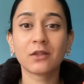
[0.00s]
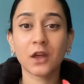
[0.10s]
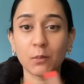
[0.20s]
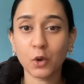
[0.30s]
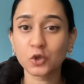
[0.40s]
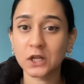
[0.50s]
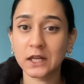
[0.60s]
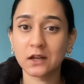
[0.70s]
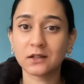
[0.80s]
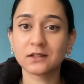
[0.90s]
They
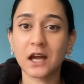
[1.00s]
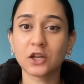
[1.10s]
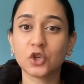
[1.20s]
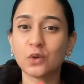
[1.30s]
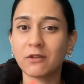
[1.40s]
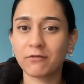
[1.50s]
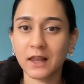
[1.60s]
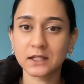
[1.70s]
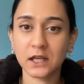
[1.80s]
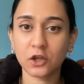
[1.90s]
emotionally understand you, they
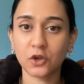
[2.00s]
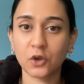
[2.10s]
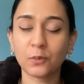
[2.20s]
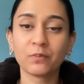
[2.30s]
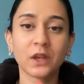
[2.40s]
validate you.